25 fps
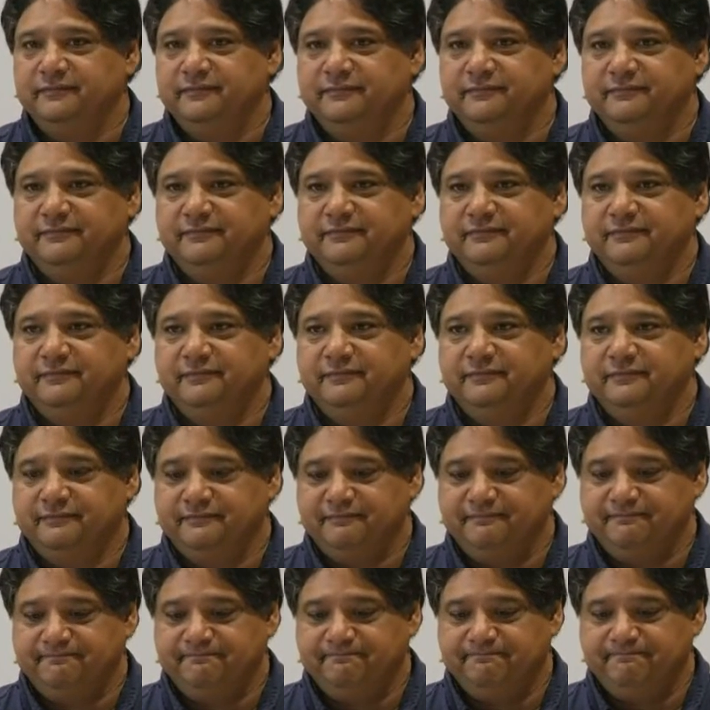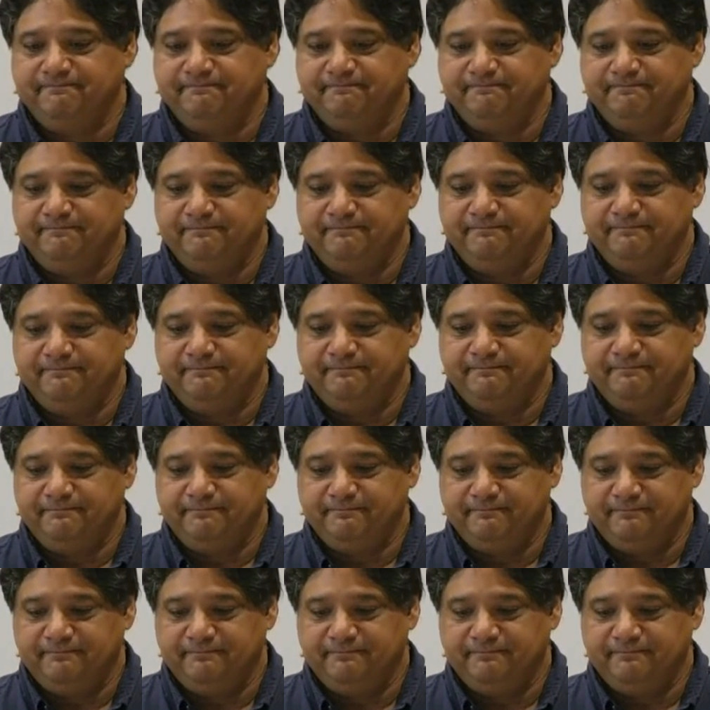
(no one is talking)